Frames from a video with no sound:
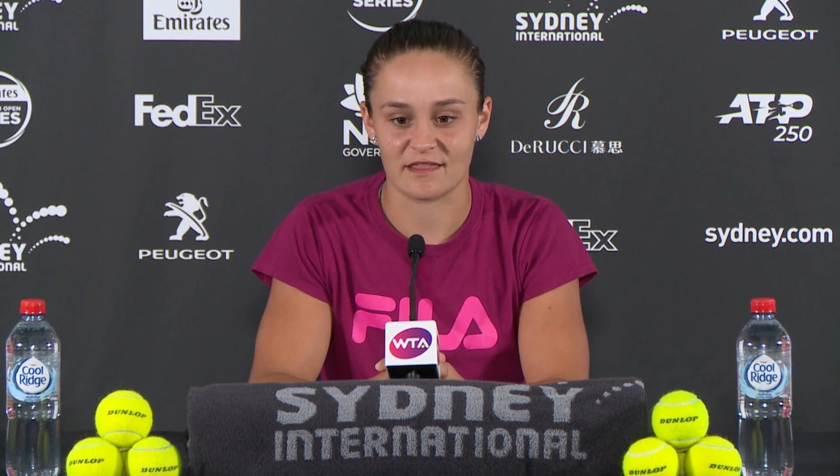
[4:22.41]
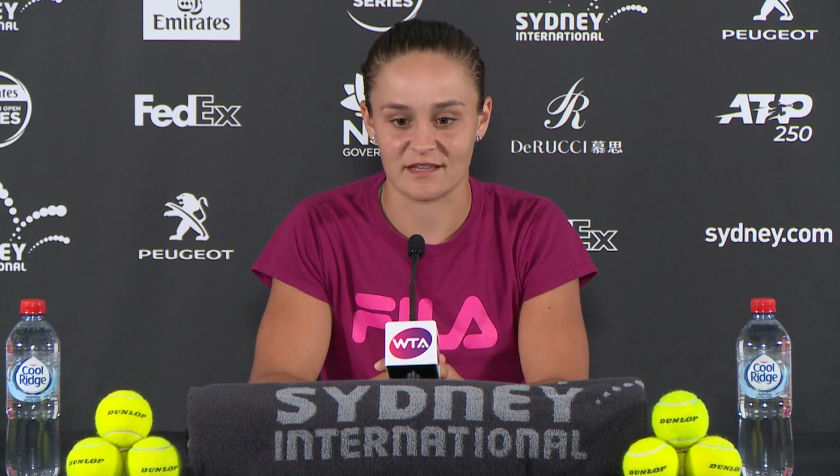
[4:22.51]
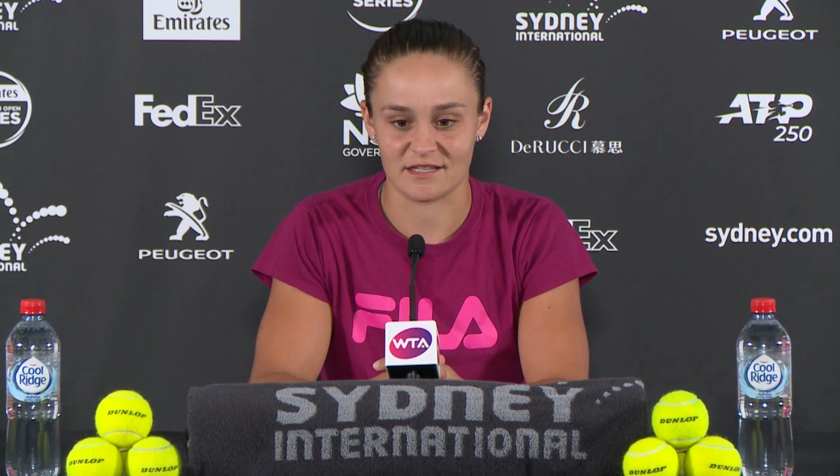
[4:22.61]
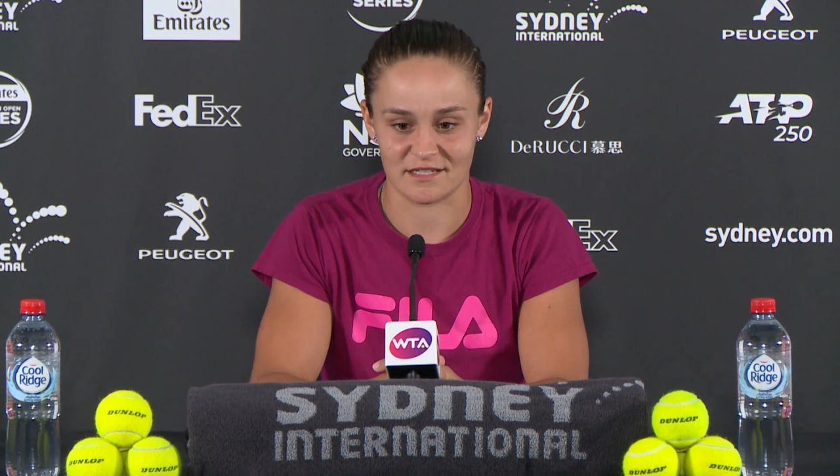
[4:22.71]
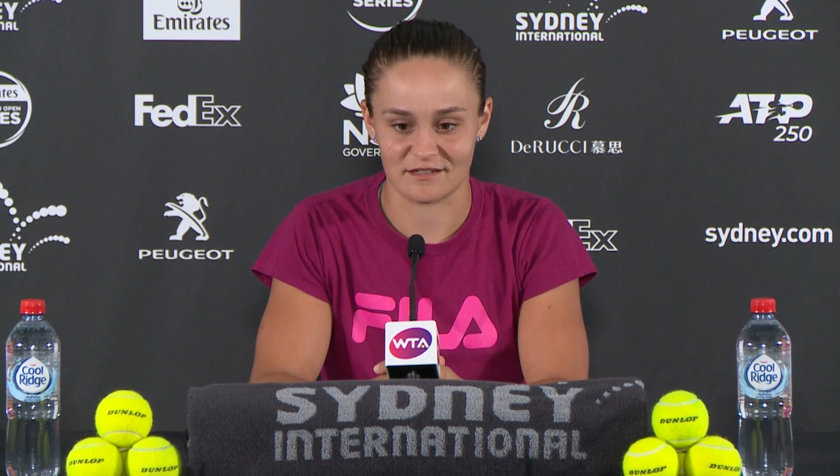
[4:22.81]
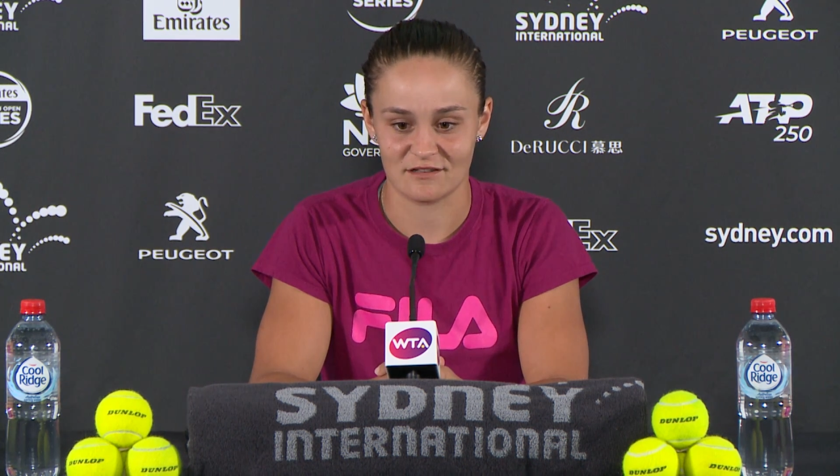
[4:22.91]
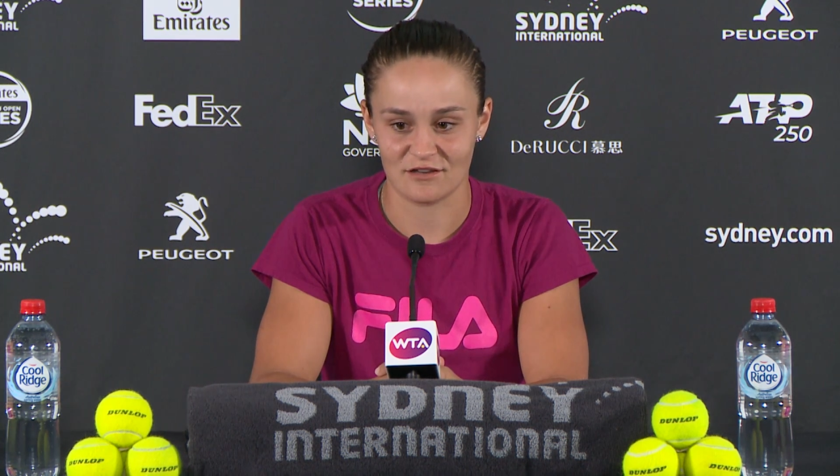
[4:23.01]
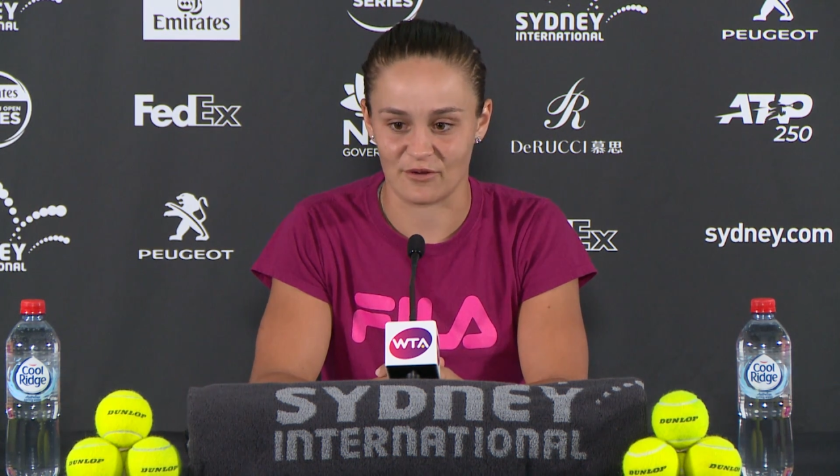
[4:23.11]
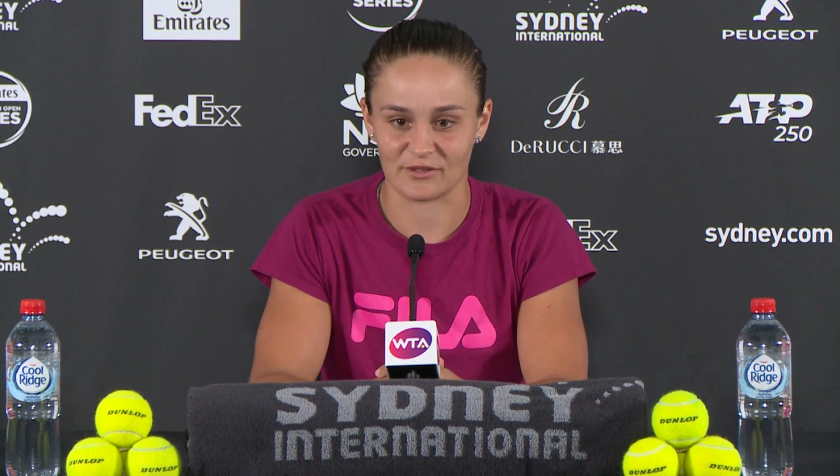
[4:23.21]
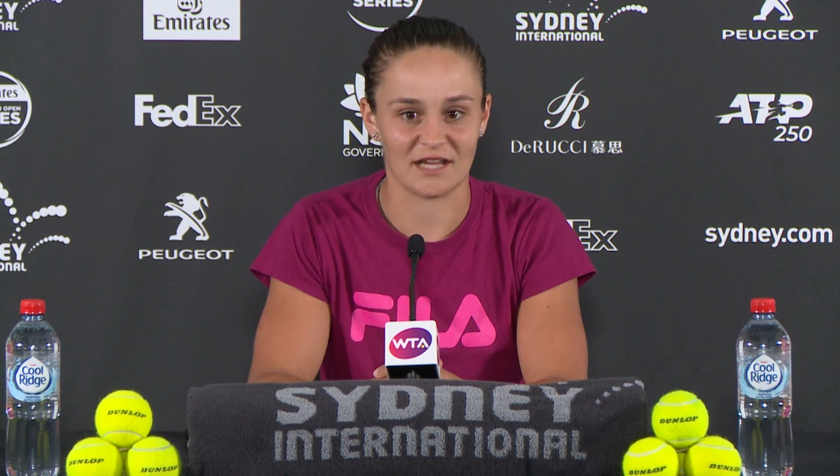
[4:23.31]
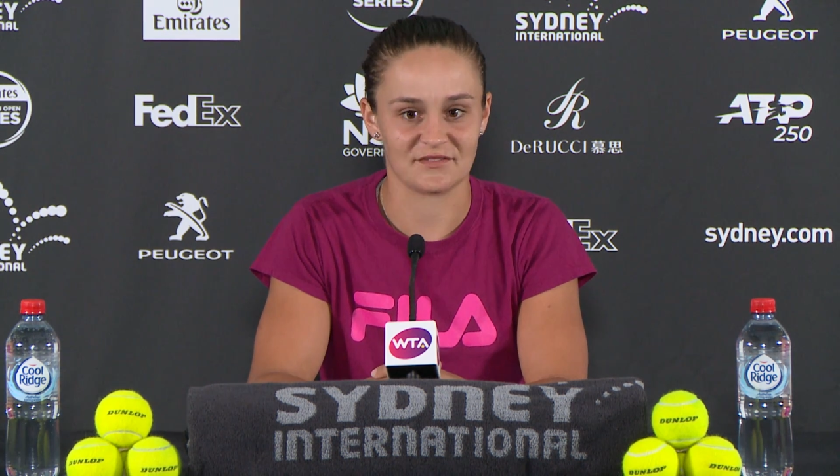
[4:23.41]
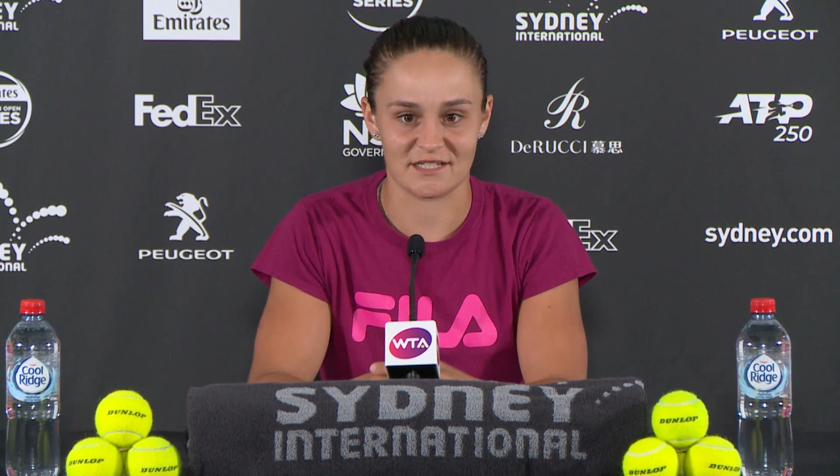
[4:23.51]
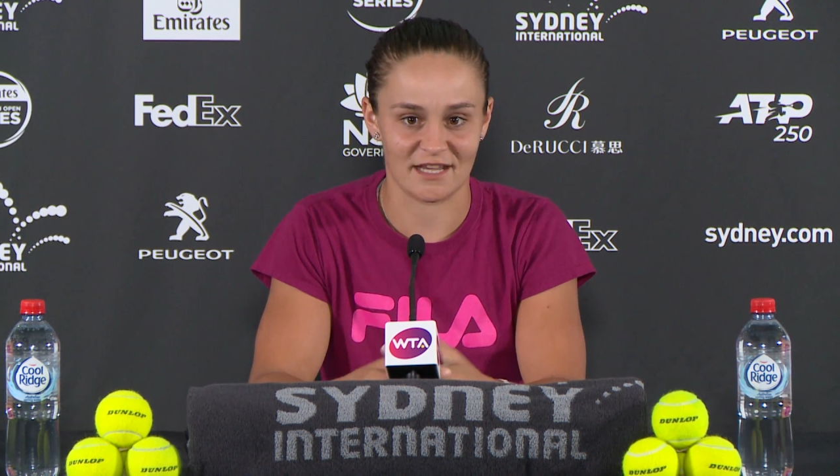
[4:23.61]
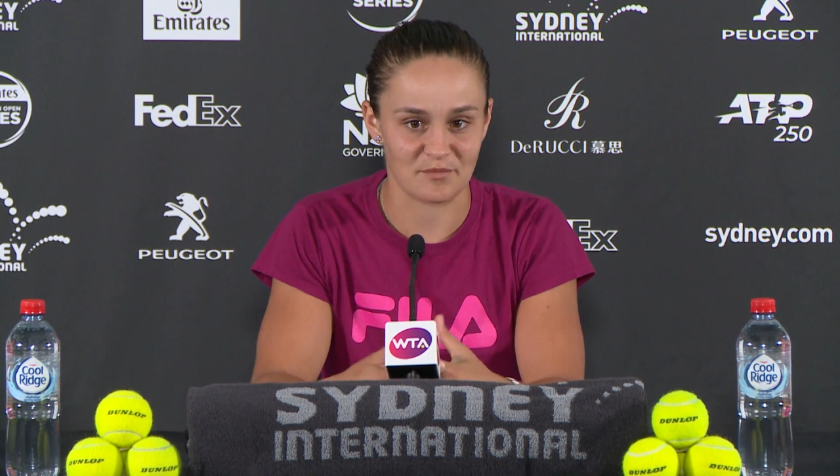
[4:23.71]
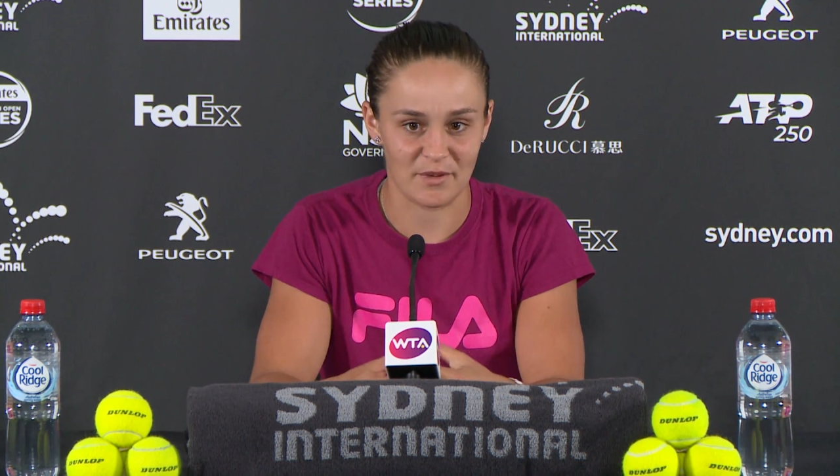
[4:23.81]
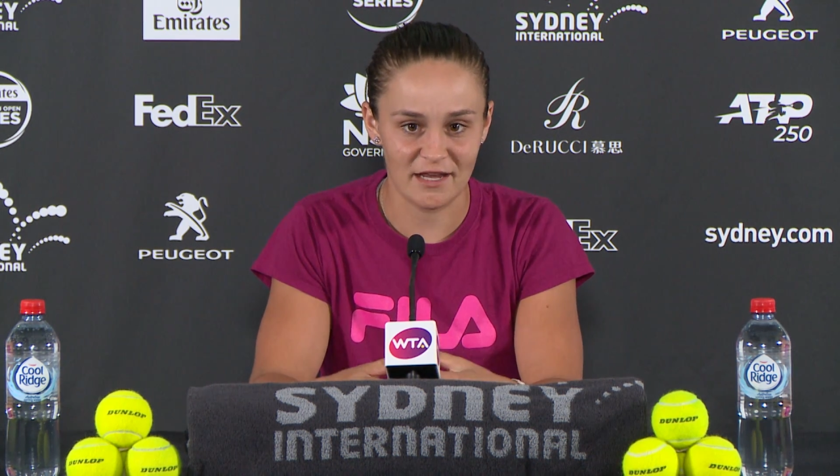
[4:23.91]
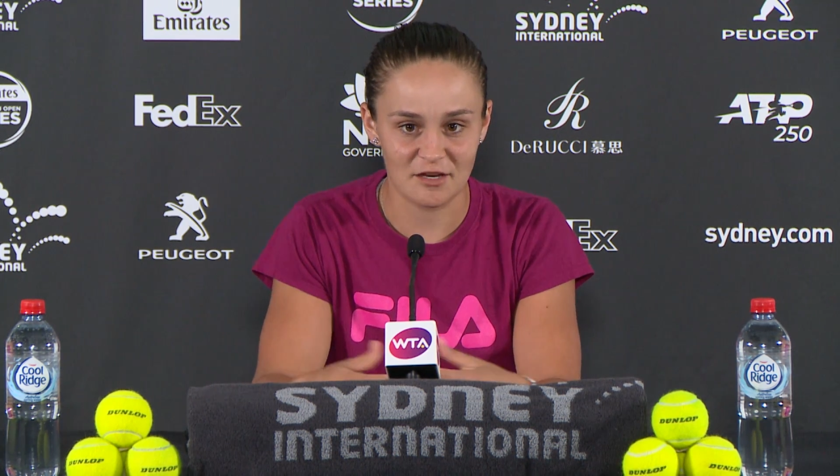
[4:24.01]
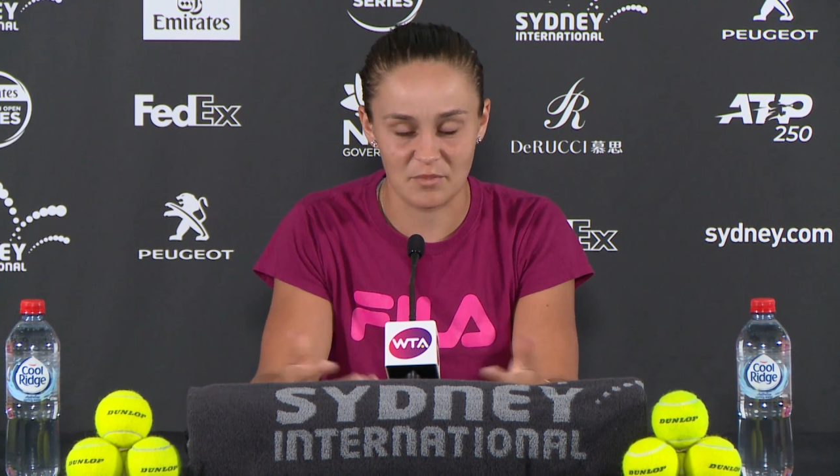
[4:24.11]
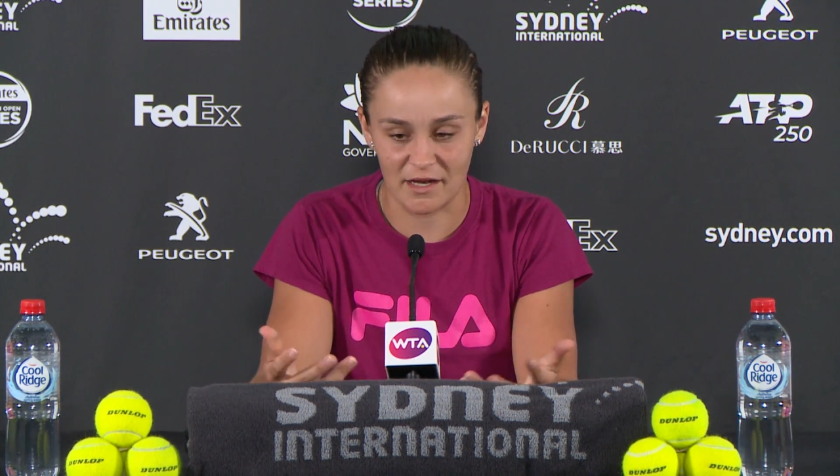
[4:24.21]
things that I would love to take back.